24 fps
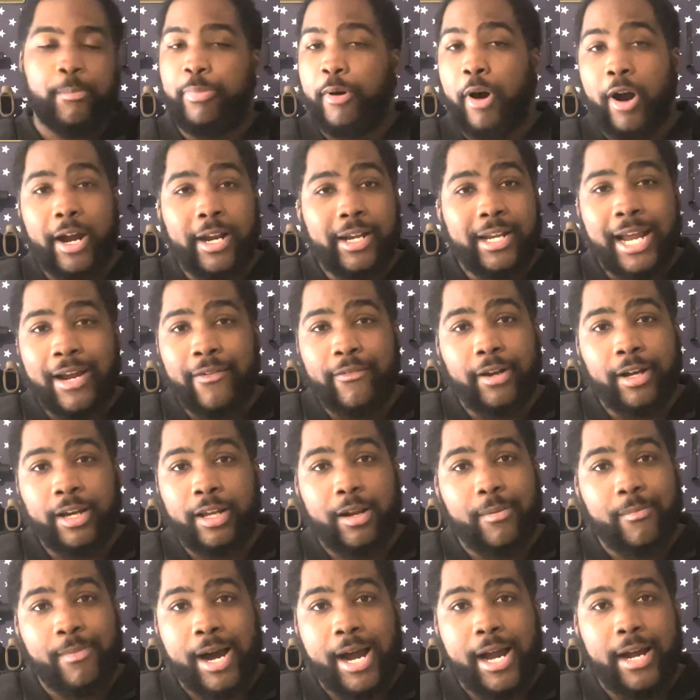probably never gonna
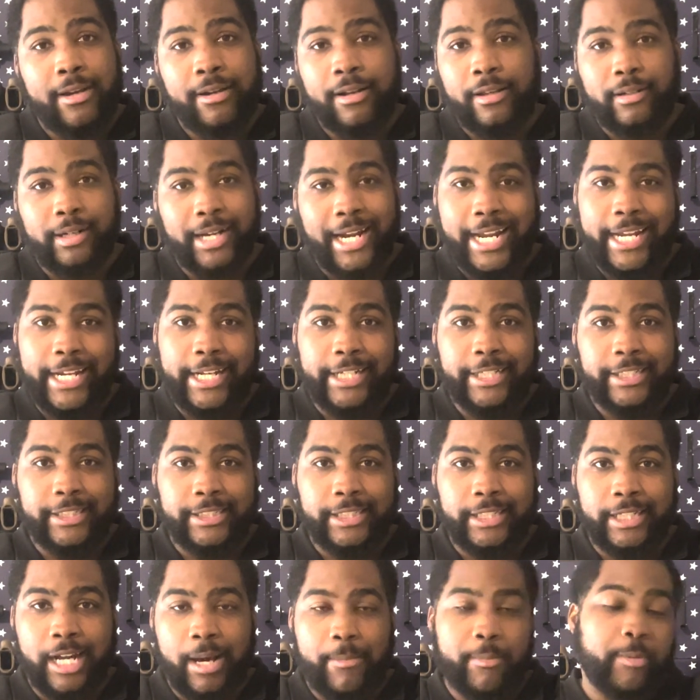buy another
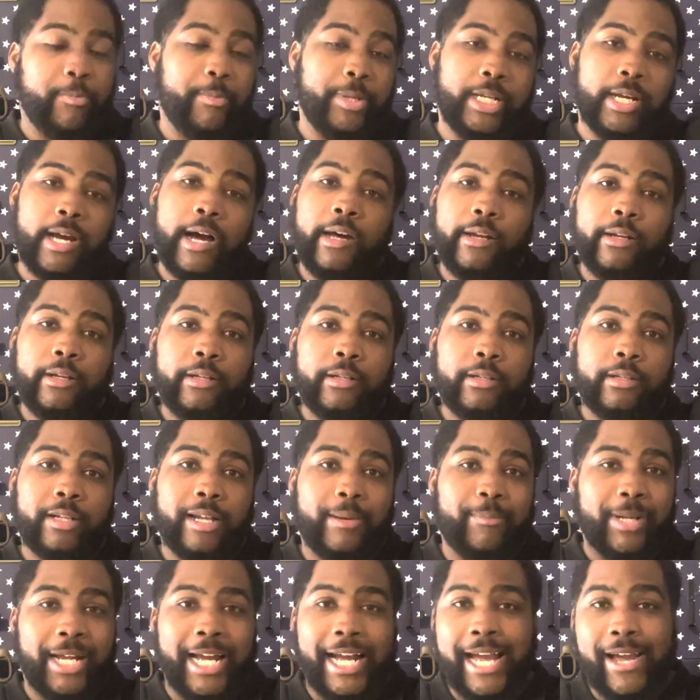AEG, I'm gonna be honest. I
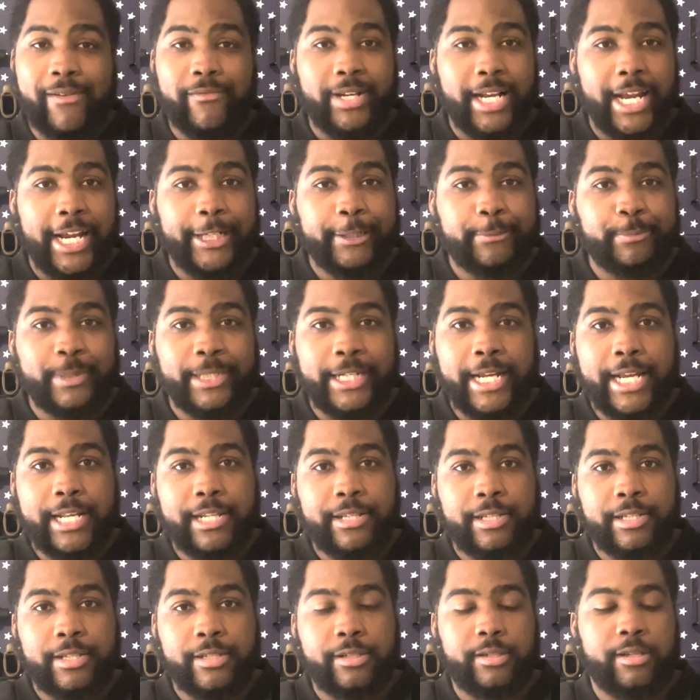mean, I have an HPA
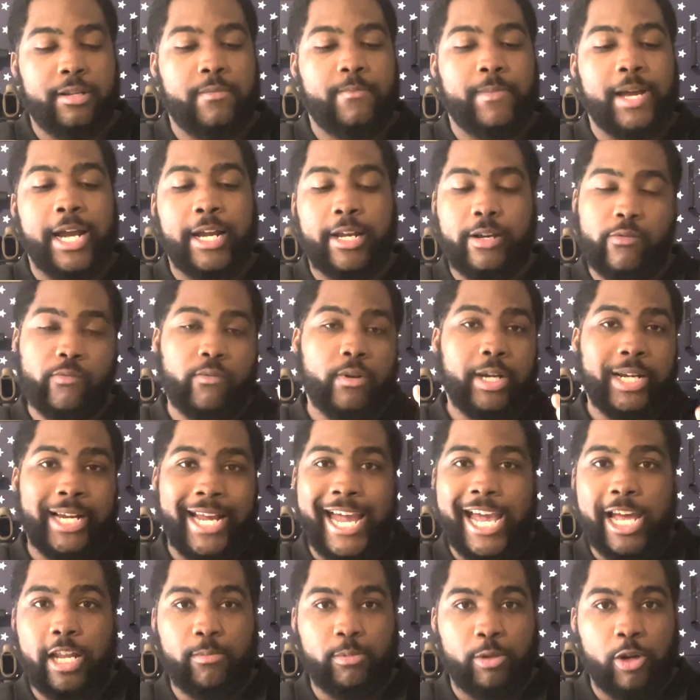system. I could run
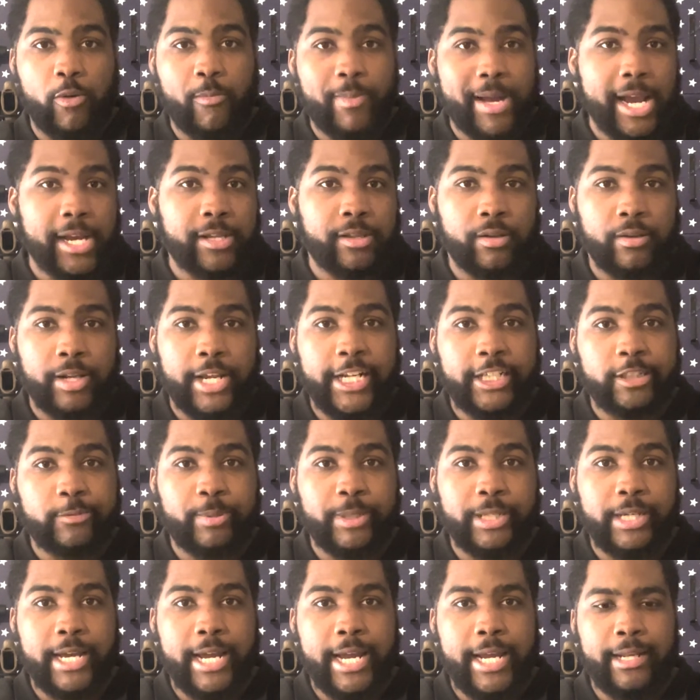gas blowbacks on
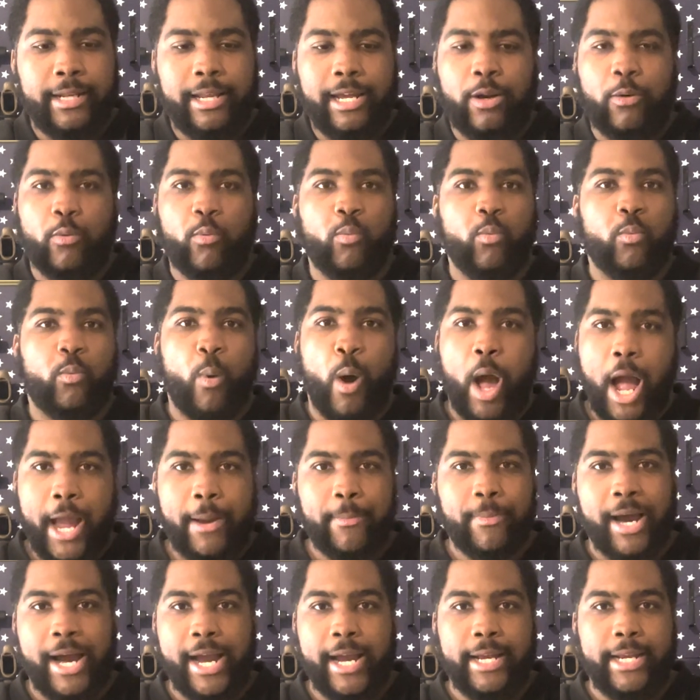HPA. Like, why
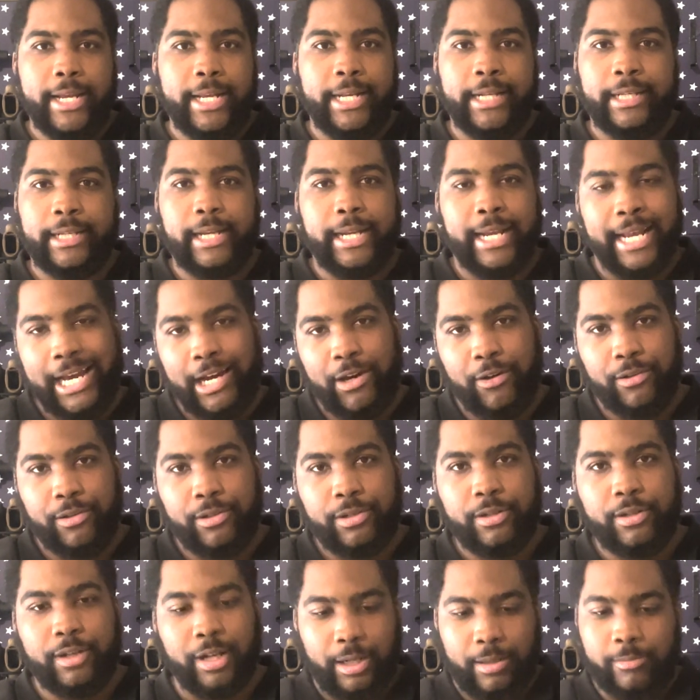buy anything
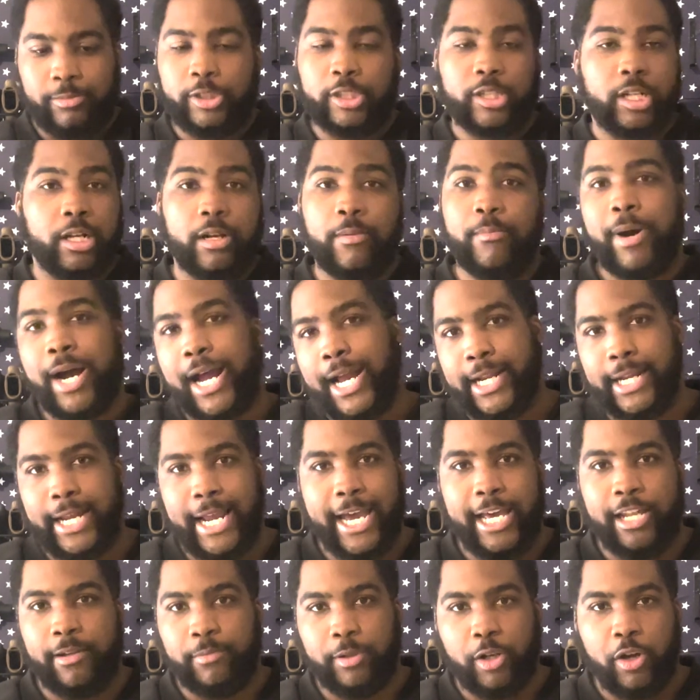else? Like, I'm just gonna buy
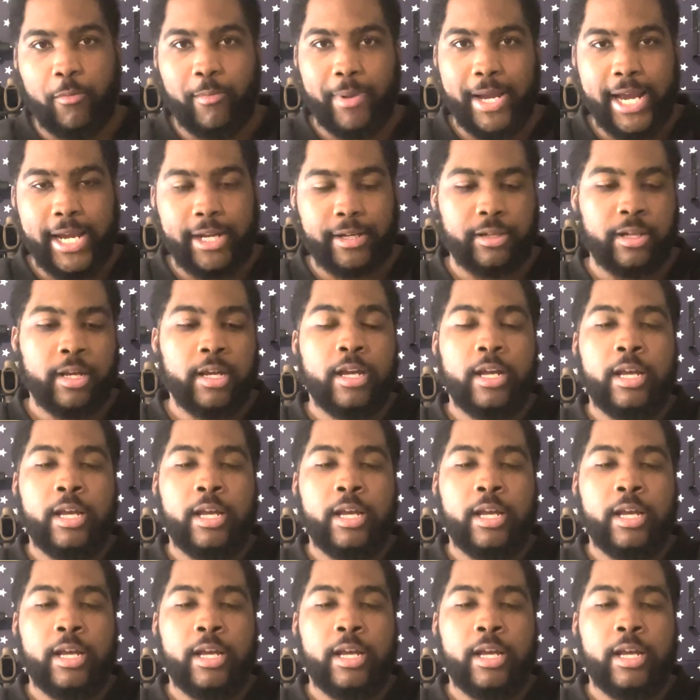gas blowbacks.